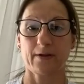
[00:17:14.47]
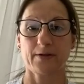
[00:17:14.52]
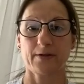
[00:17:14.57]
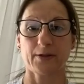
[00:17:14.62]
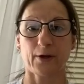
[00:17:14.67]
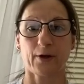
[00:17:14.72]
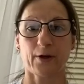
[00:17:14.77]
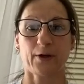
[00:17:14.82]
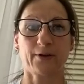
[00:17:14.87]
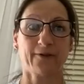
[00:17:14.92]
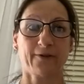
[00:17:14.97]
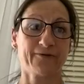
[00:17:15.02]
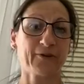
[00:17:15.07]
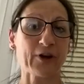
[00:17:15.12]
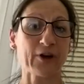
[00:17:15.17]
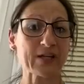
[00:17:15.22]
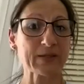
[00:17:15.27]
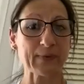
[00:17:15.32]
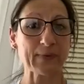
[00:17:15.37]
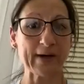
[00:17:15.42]
So your
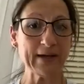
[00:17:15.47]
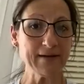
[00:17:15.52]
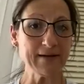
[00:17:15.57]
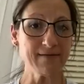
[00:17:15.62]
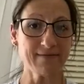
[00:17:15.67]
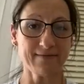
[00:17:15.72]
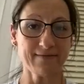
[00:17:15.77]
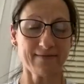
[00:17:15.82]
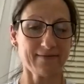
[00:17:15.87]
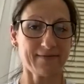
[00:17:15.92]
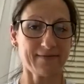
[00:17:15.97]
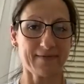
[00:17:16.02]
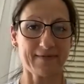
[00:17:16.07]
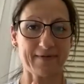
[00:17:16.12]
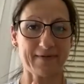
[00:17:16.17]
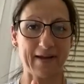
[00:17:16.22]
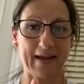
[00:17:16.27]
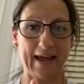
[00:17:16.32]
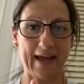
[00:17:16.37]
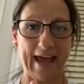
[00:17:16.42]
first one,
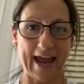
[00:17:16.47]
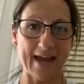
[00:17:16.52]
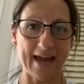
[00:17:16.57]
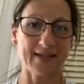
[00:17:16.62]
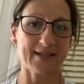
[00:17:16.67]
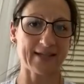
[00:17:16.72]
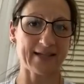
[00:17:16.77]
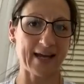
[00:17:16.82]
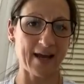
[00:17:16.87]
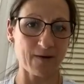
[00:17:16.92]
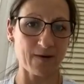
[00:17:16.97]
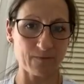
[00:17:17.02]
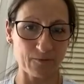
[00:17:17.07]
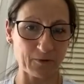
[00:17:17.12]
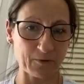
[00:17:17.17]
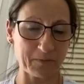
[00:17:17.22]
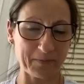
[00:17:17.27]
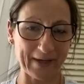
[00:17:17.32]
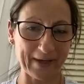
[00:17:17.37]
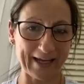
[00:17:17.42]
hands down,
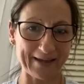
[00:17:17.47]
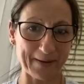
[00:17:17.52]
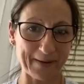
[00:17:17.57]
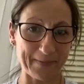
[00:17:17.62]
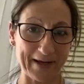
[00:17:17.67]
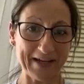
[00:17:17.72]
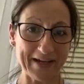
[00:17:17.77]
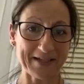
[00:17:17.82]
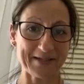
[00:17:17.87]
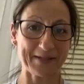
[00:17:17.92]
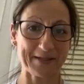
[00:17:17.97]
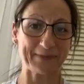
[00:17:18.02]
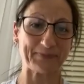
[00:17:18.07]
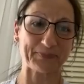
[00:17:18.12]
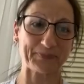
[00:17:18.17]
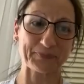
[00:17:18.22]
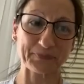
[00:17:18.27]
would be the best.